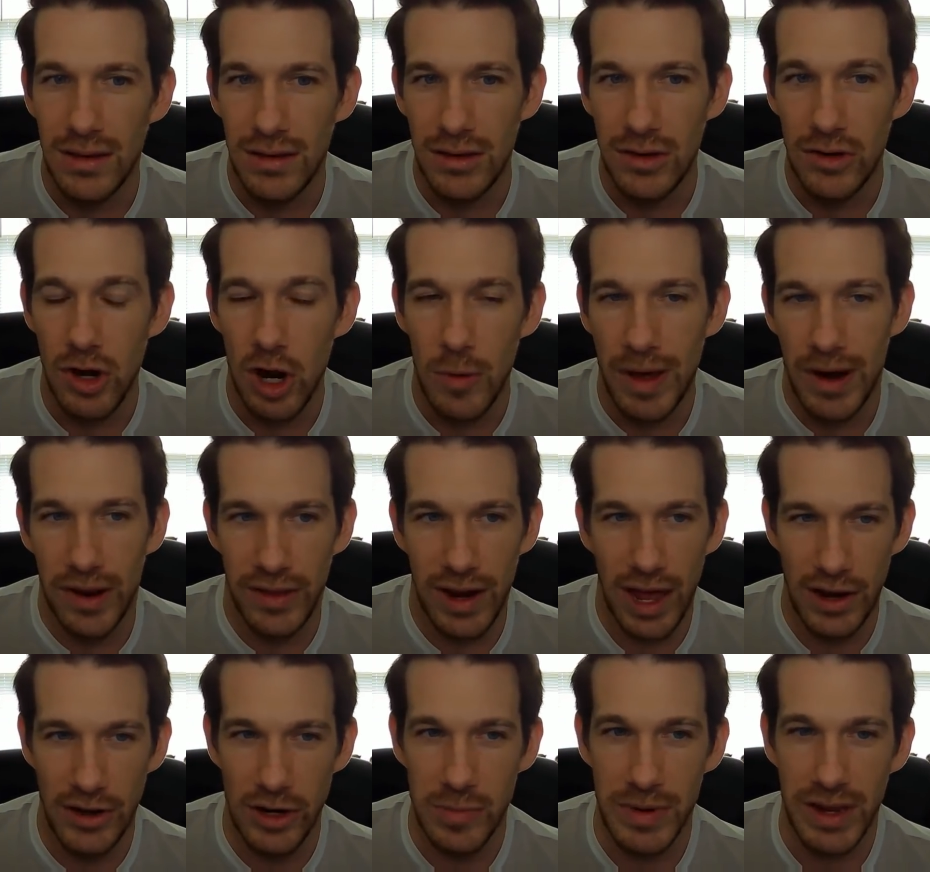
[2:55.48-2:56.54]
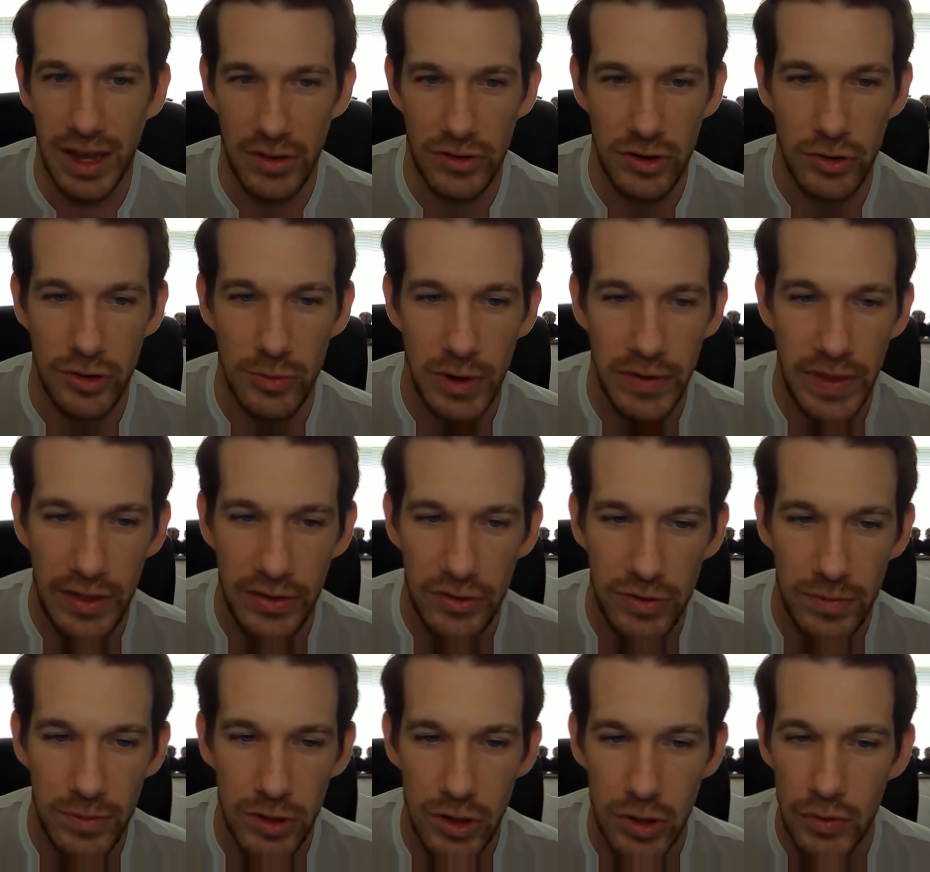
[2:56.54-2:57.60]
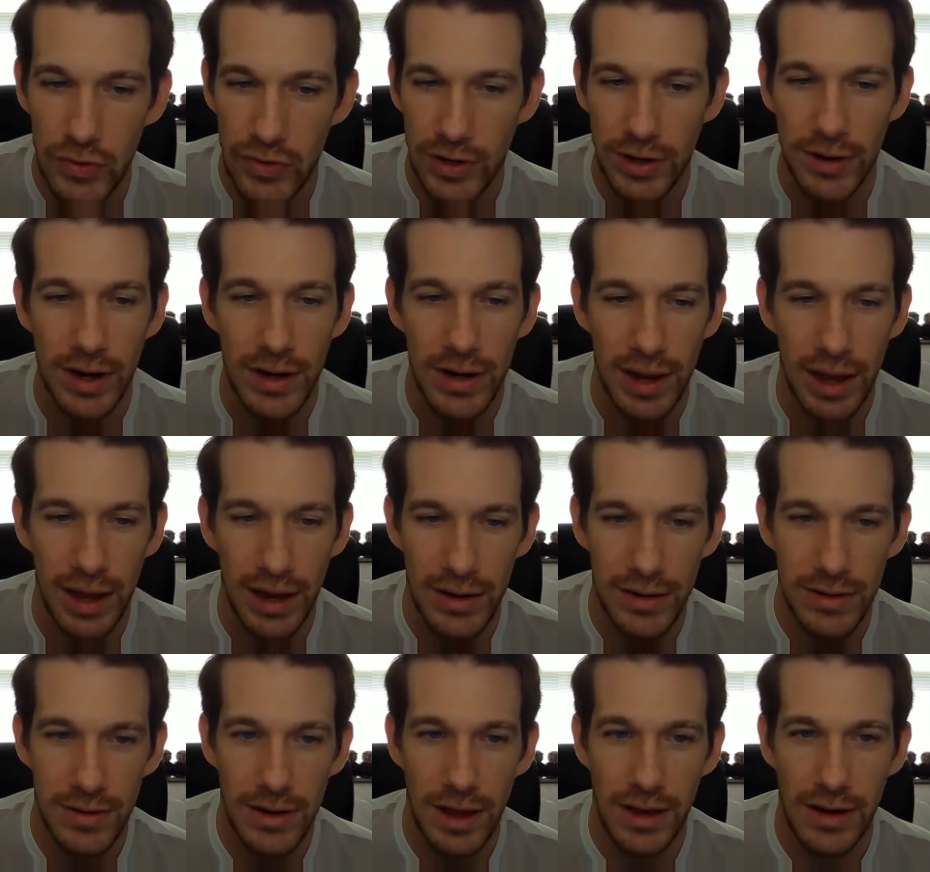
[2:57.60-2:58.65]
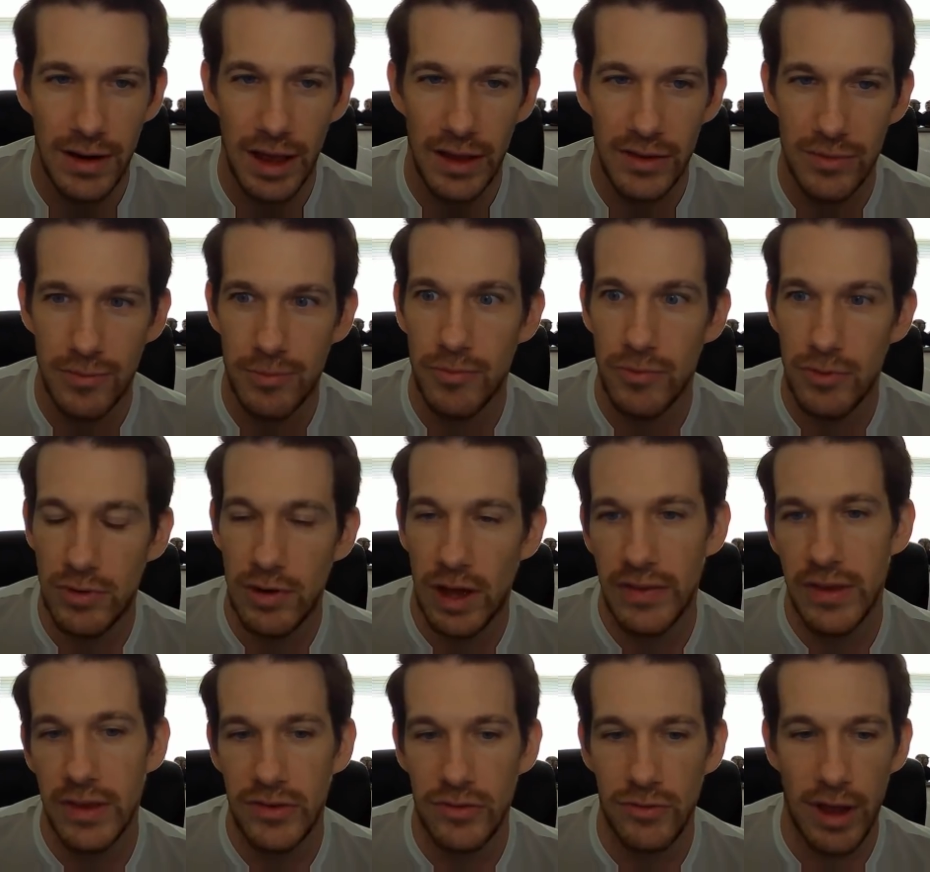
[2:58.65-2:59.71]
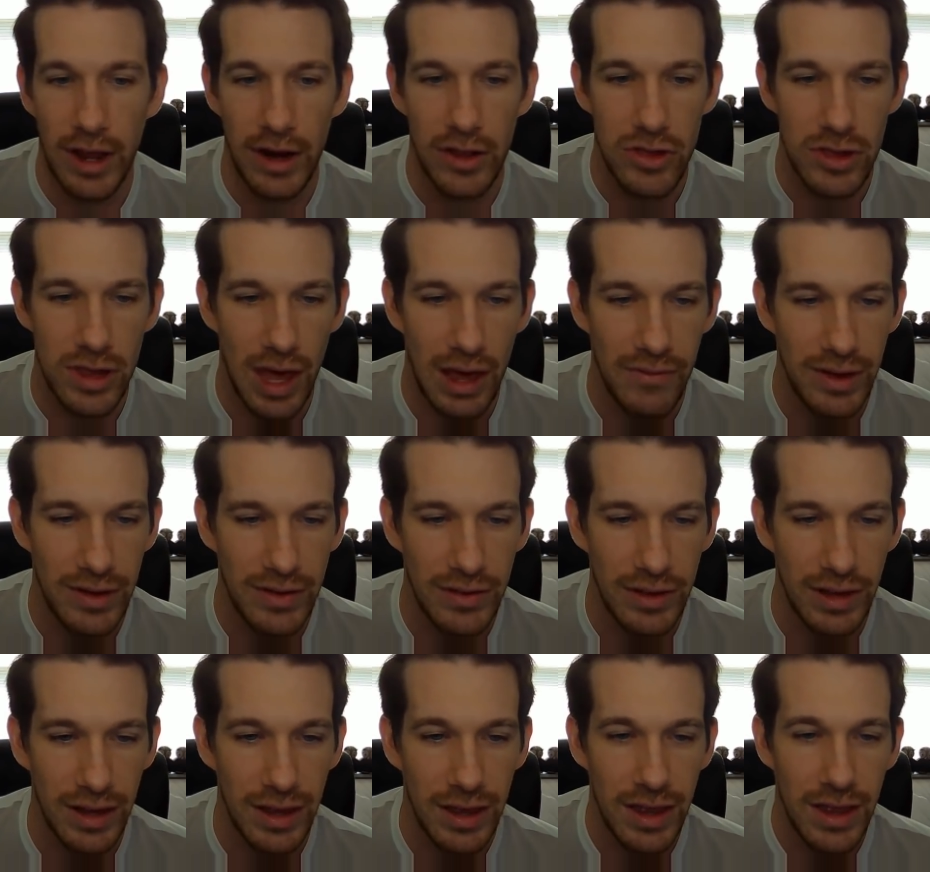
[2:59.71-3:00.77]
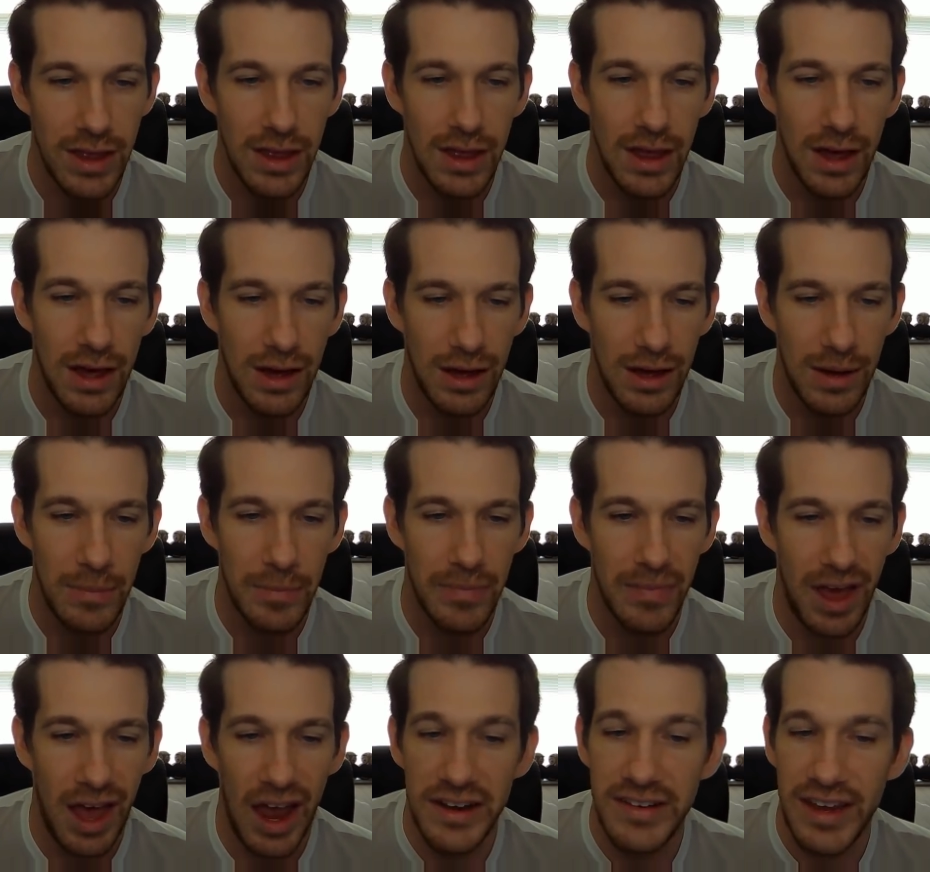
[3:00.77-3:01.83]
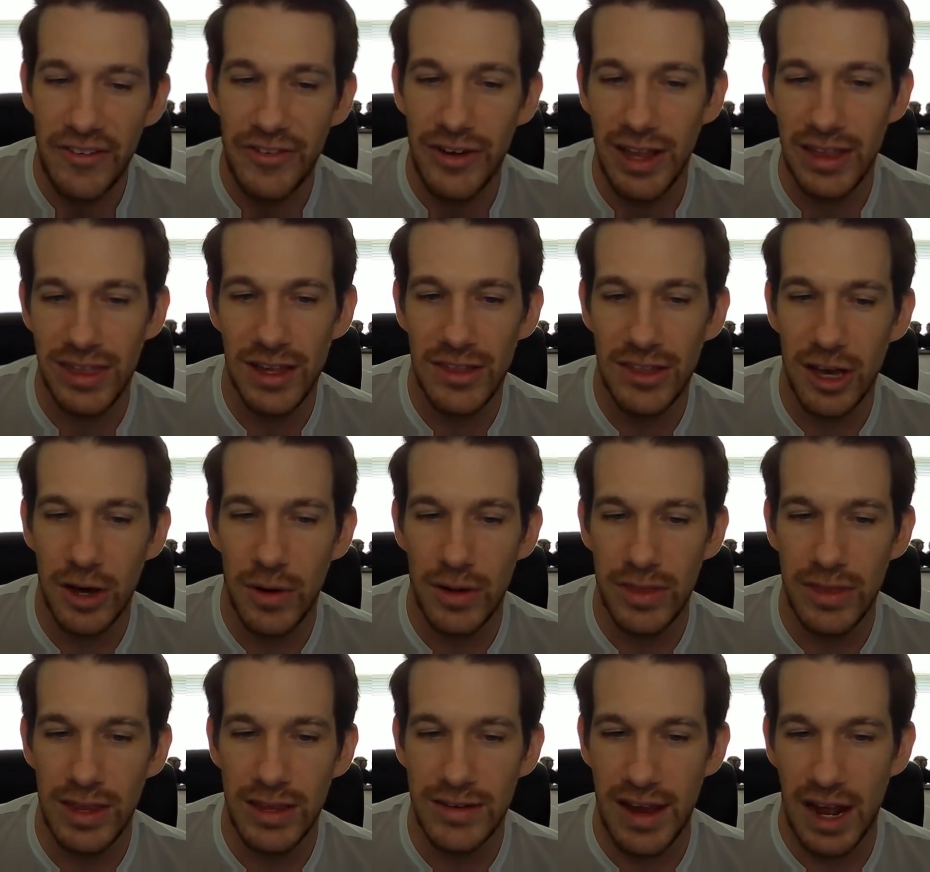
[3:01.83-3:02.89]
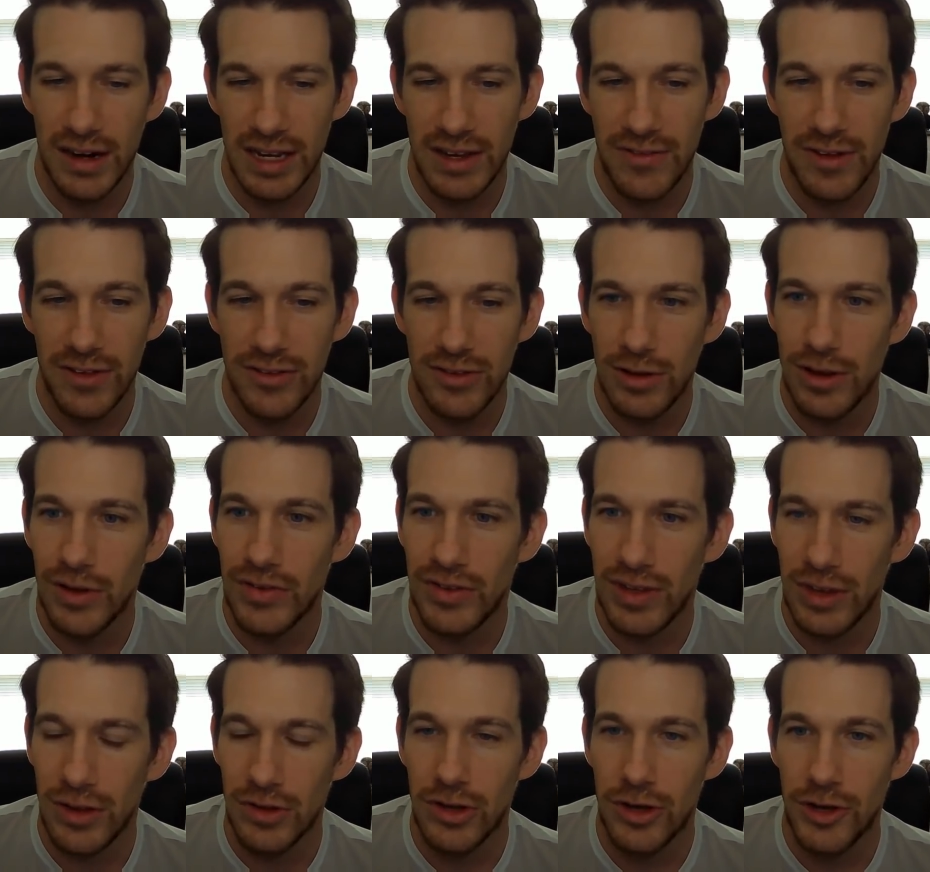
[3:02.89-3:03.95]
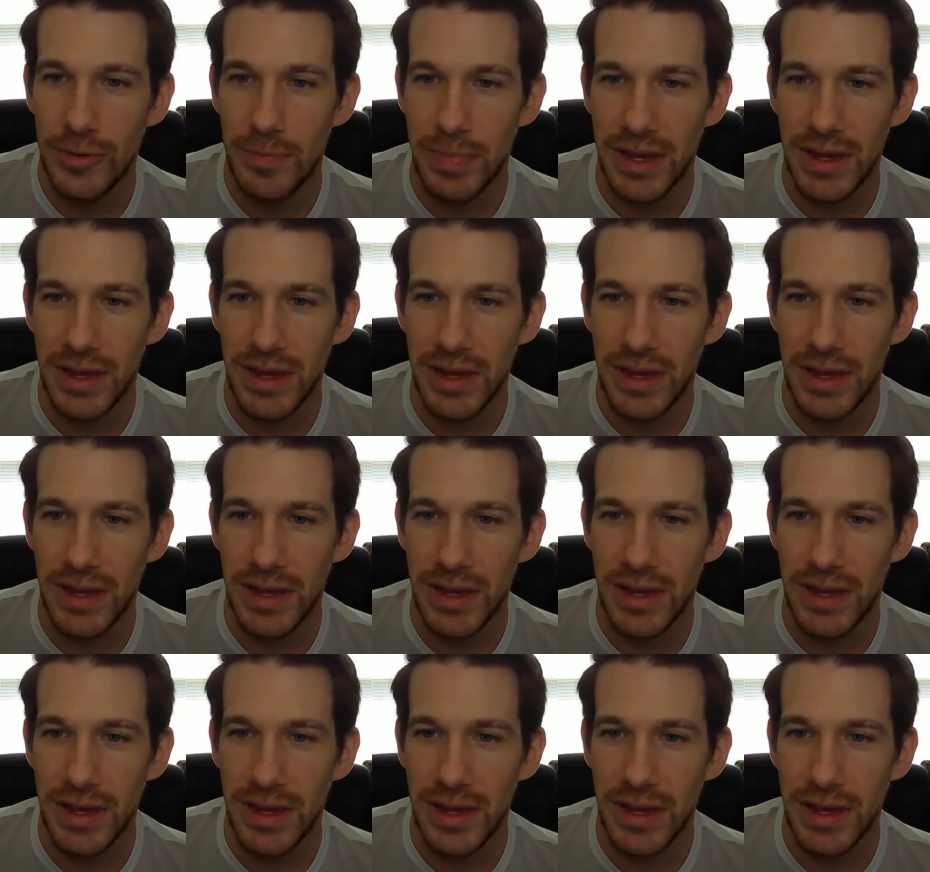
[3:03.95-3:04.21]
you know better than I do because you're the one that's used her and has done this strategy, obviously. I definitely think, though, the attack defense solo seal could